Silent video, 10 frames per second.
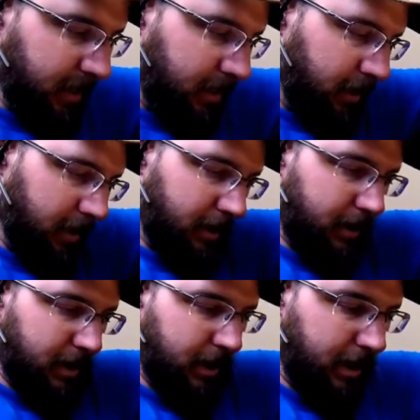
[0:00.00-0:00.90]
let's
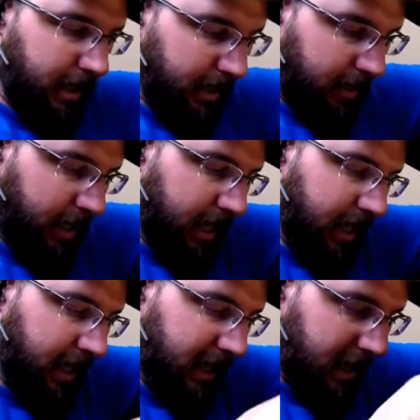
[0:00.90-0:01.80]
see here.
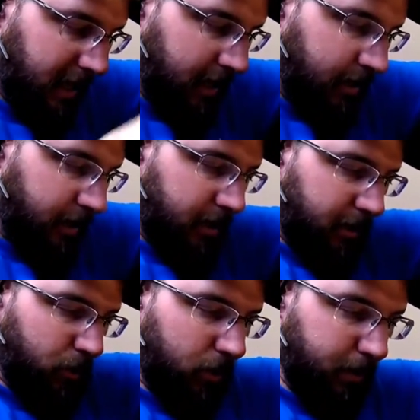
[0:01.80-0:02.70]
Just
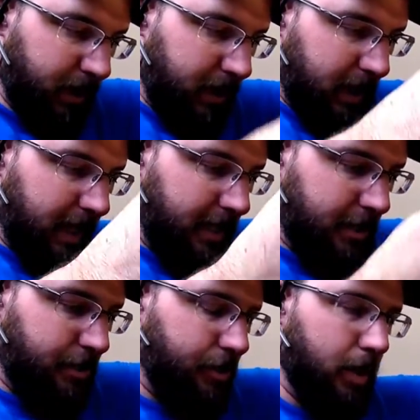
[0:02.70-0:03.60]
some more
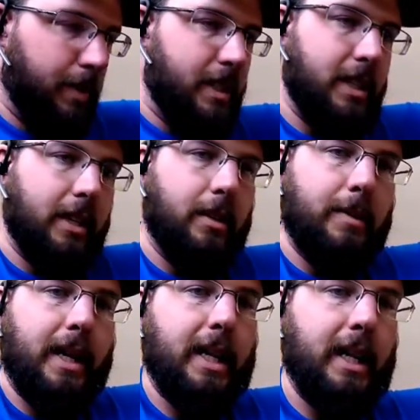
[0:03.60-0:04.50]
miscellaneous drill bits that you
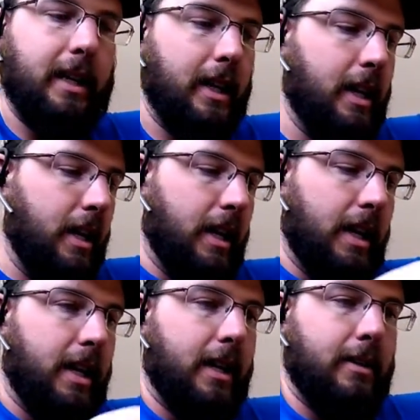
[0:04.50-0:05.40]
may need.
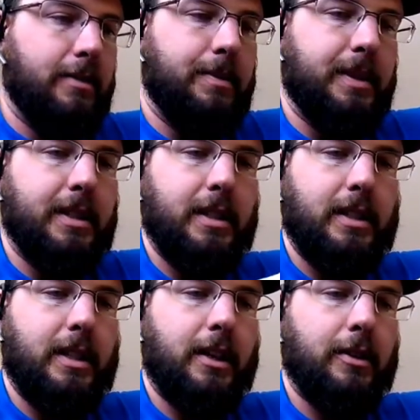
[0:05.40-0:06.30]
Uh, this
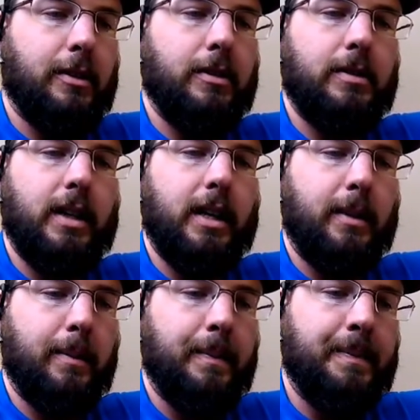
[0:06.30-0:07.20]
is another
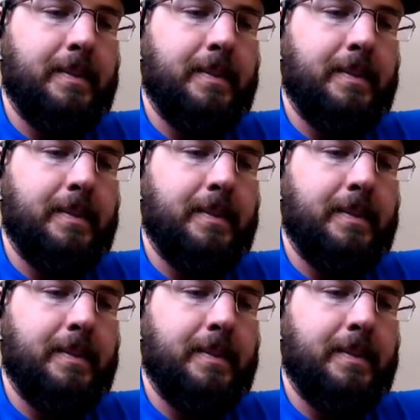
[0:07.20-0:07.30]
um,